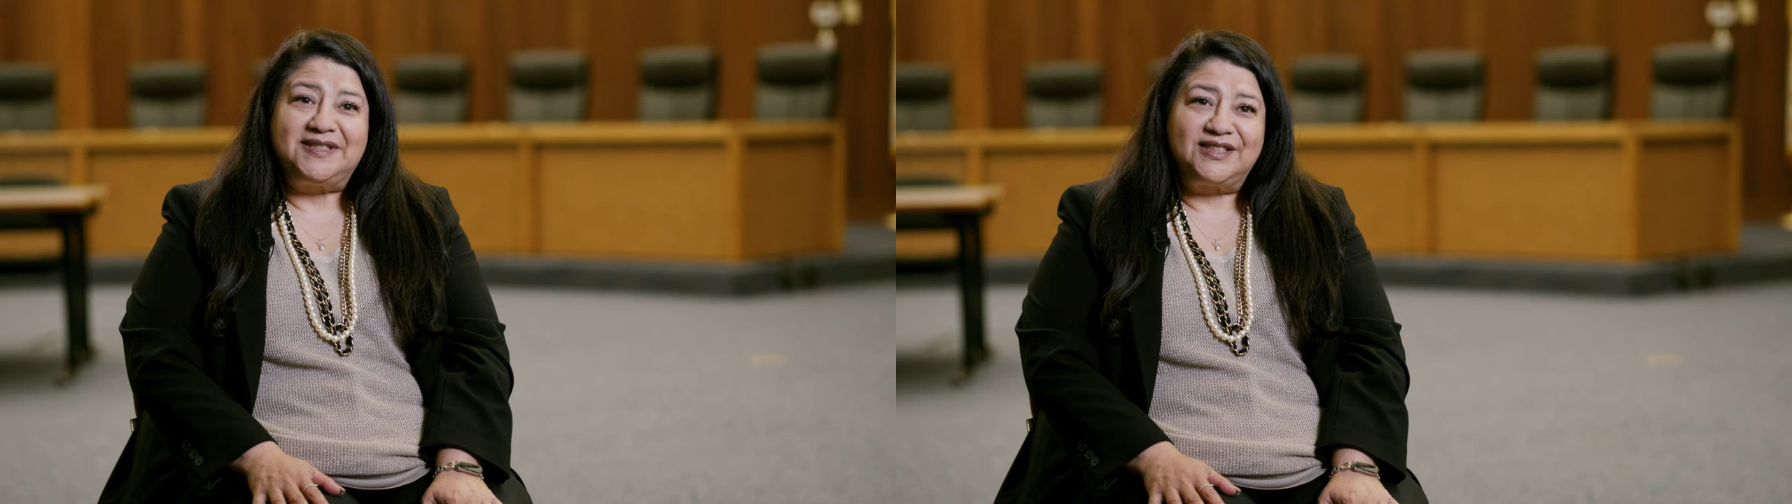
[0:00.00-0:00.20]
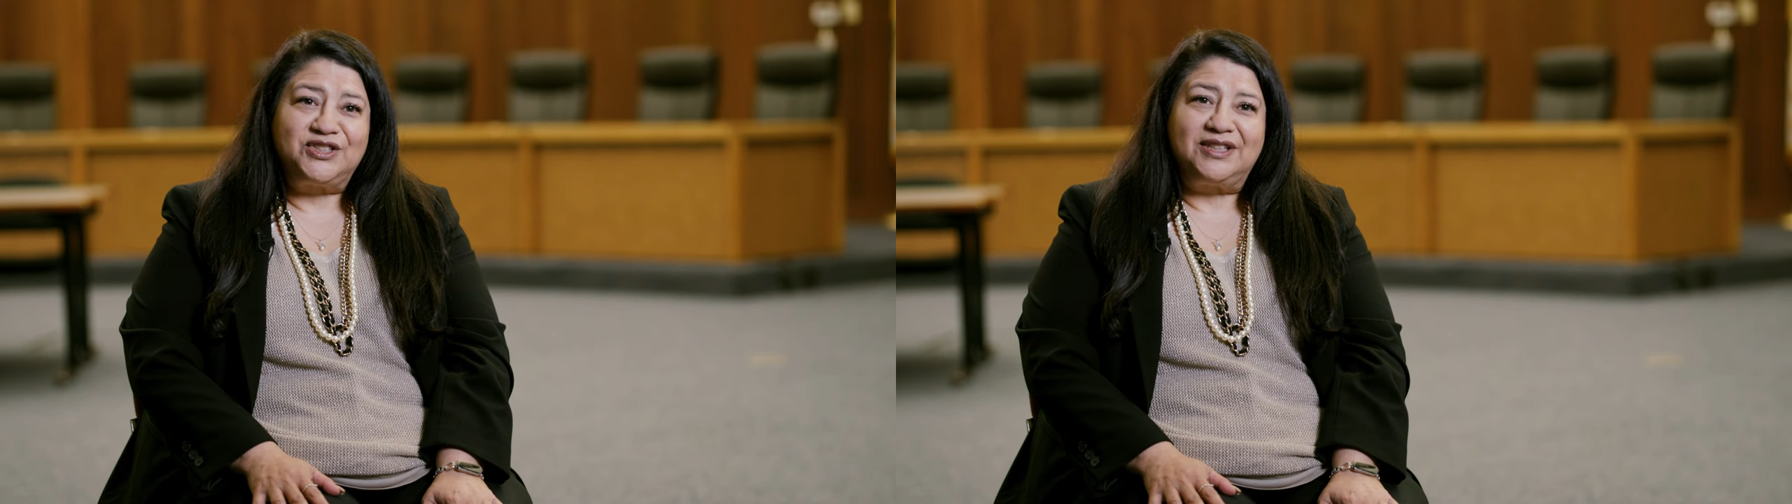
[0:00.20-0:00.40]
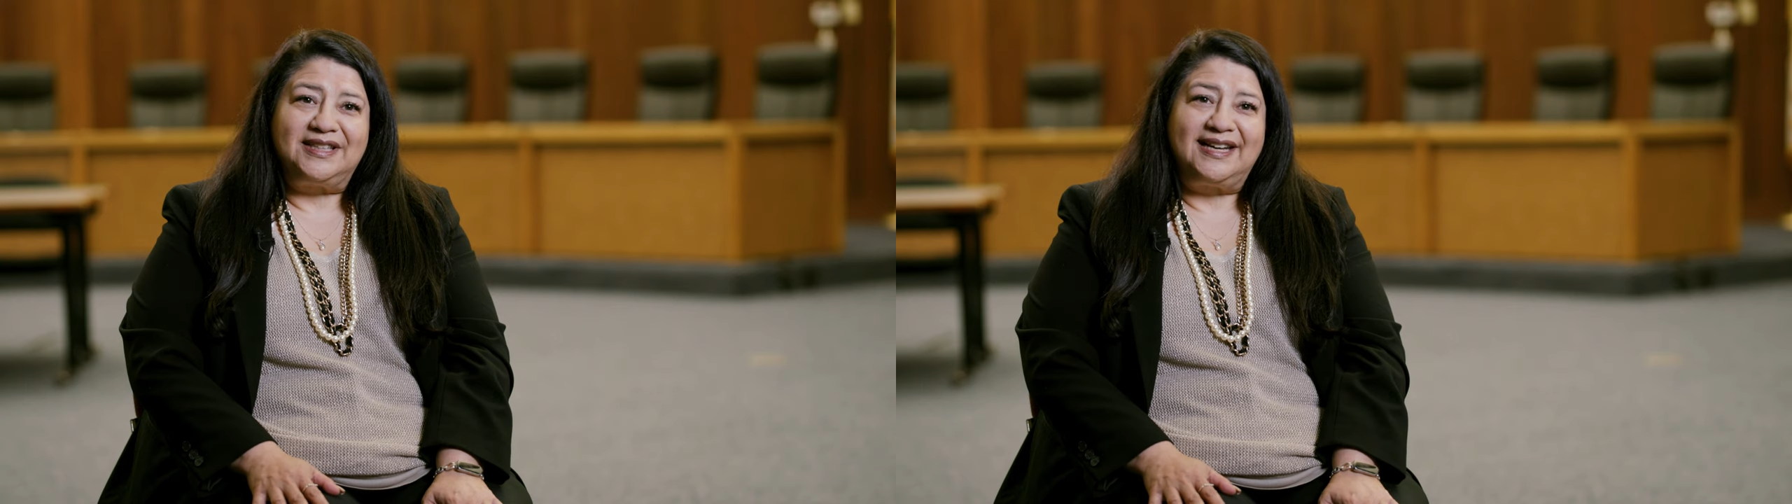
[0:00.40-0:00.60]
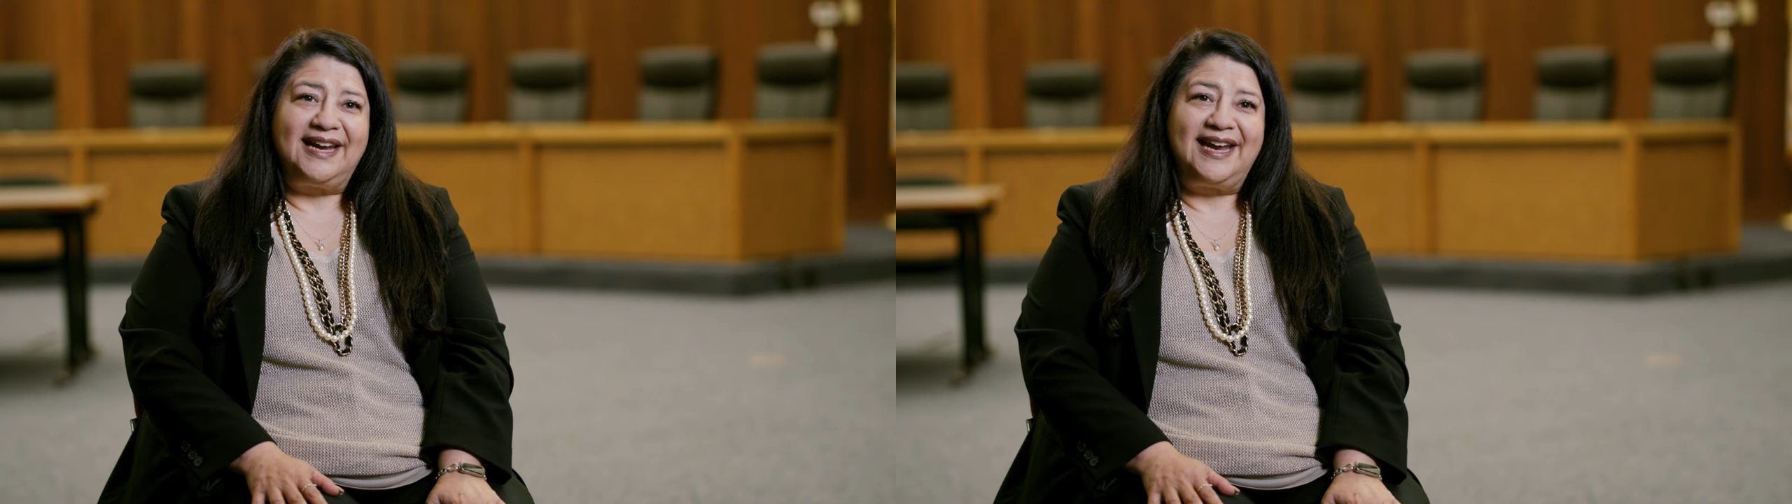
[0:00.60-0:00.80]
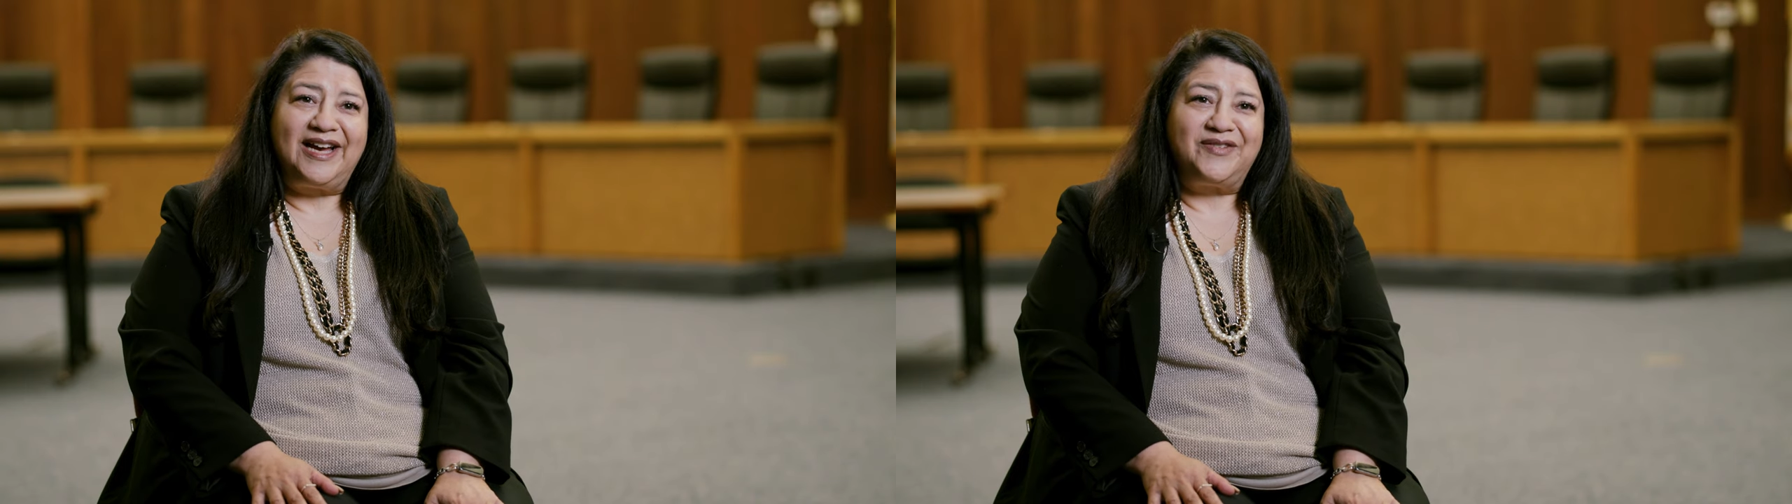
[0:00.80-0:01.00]
position that I
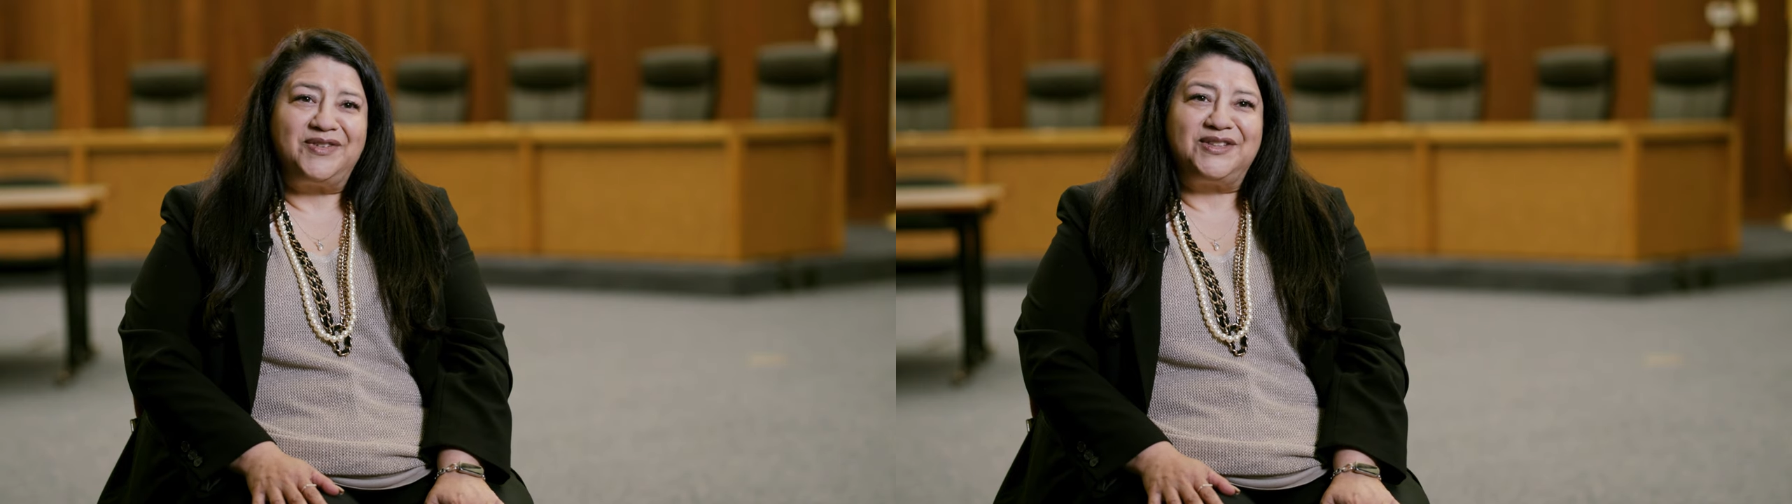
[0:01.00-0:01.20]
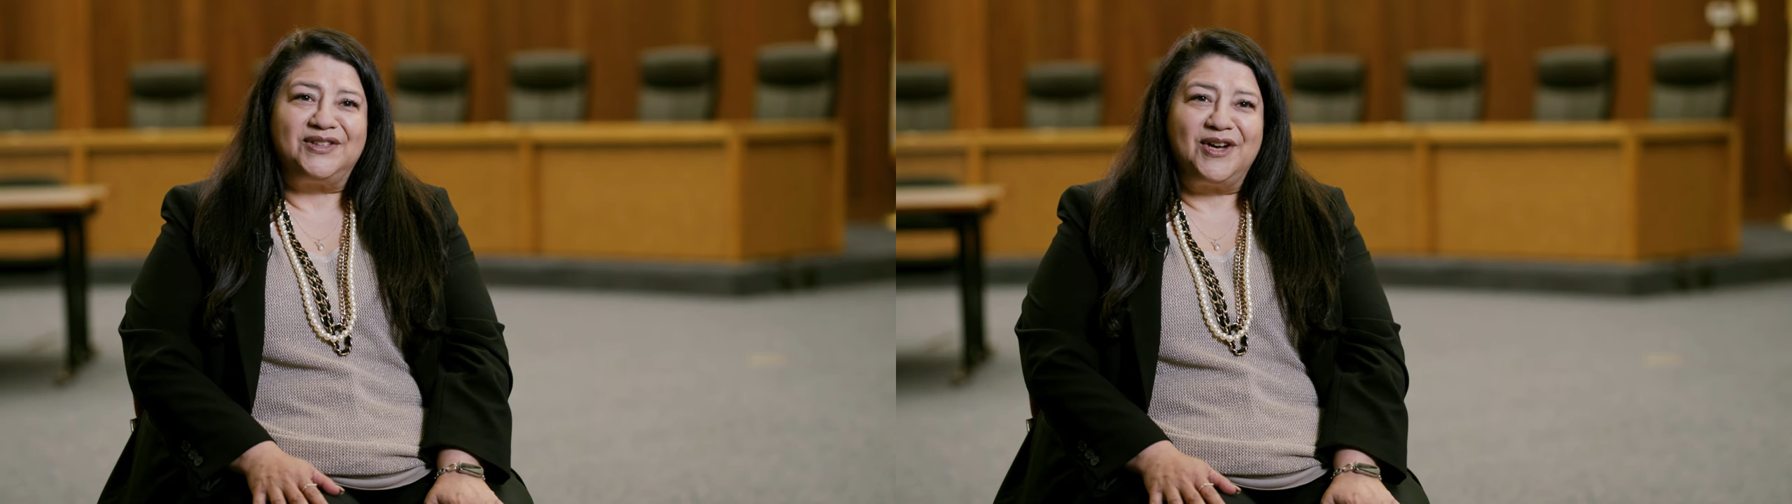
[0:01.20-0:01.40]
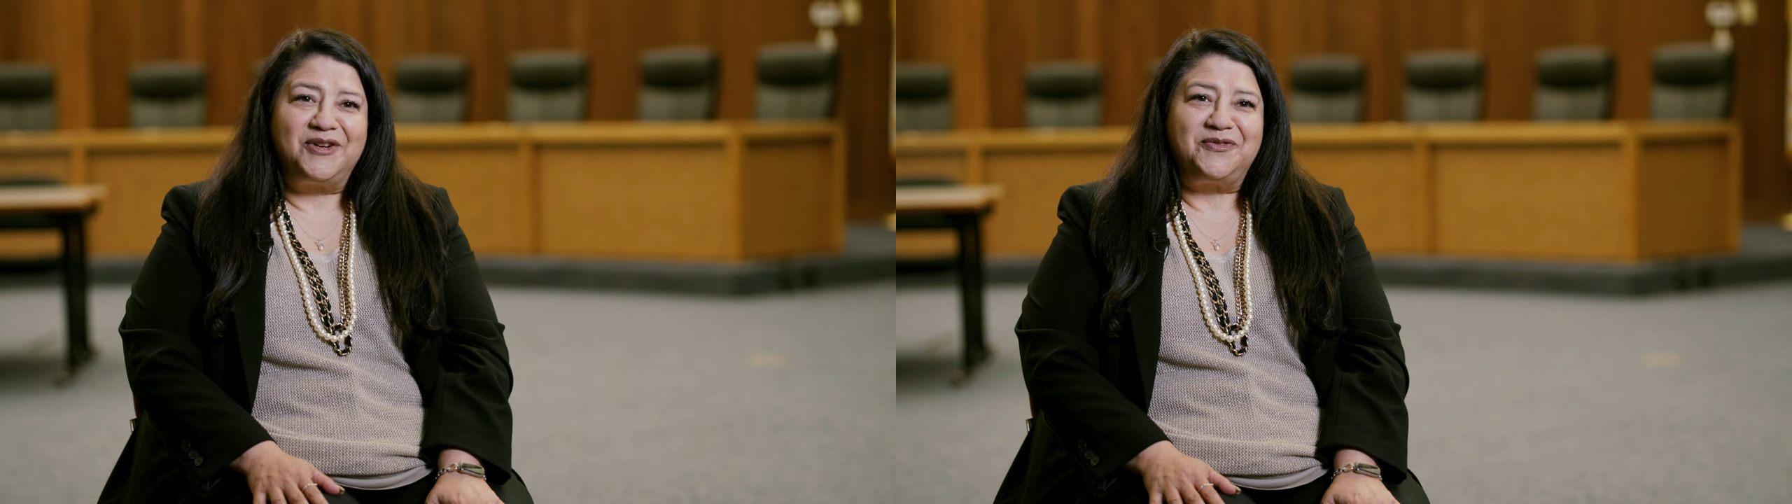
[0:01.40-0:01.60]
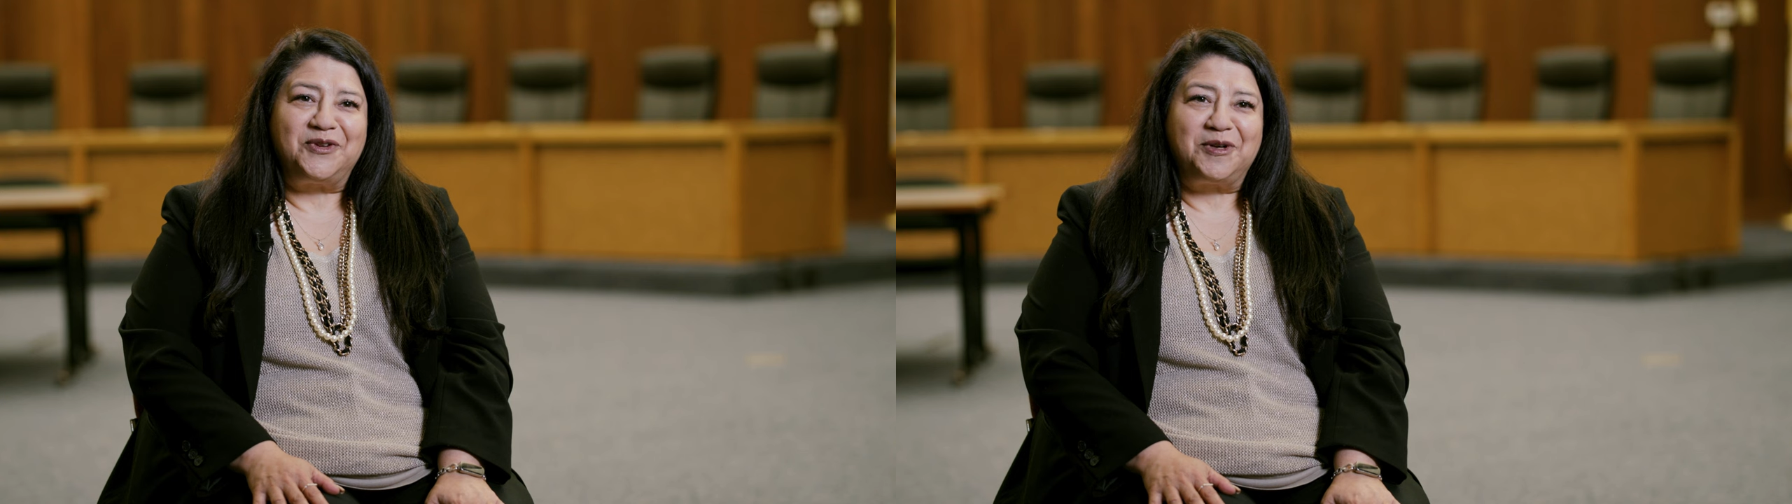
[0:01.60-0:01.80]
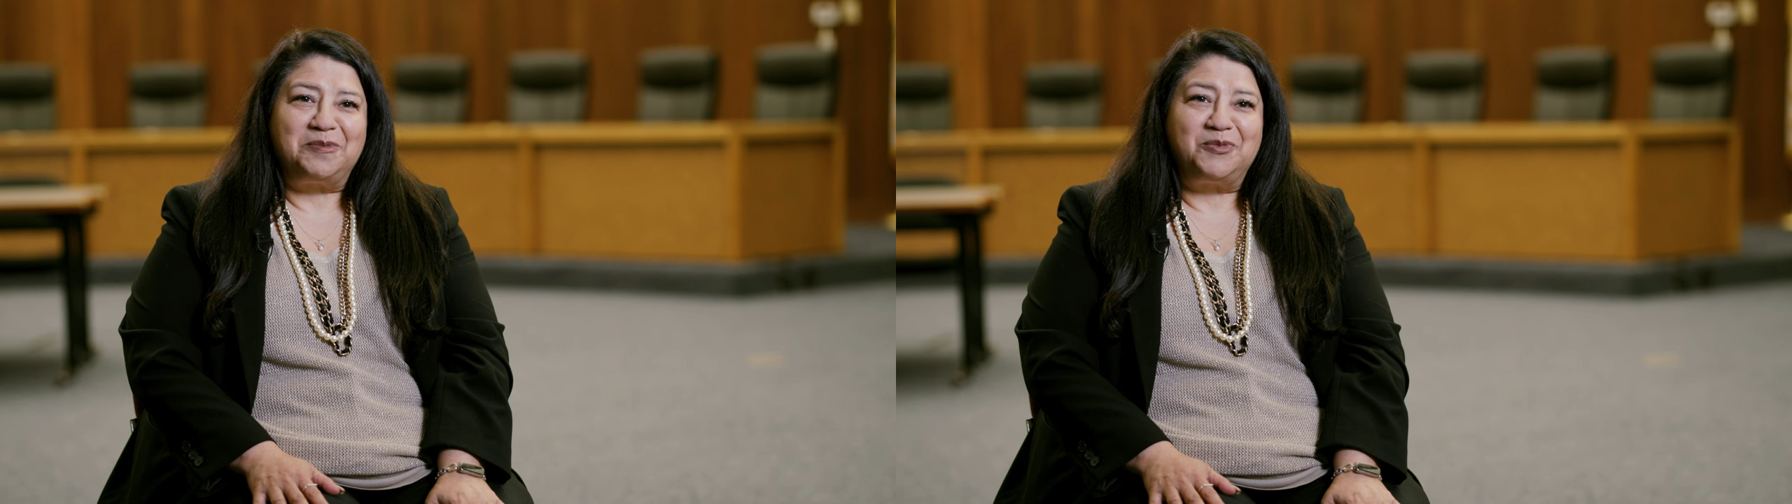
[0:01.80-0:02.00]
have at the law
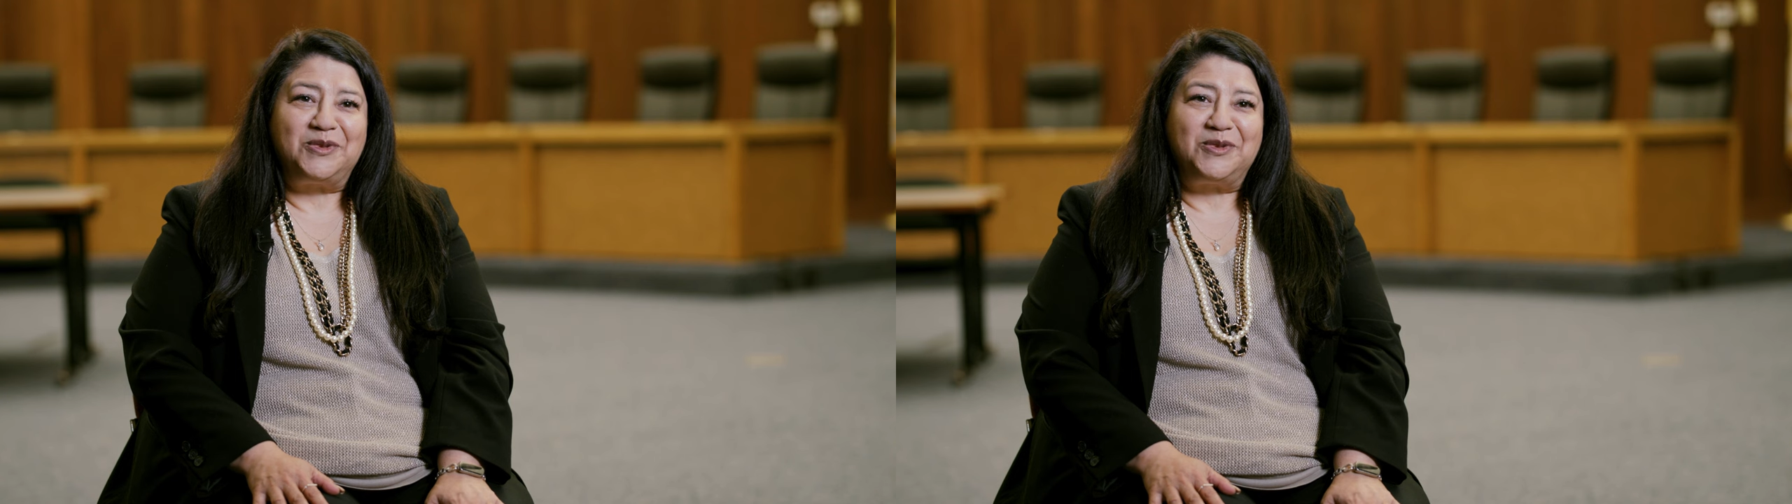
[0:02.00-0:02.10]
firm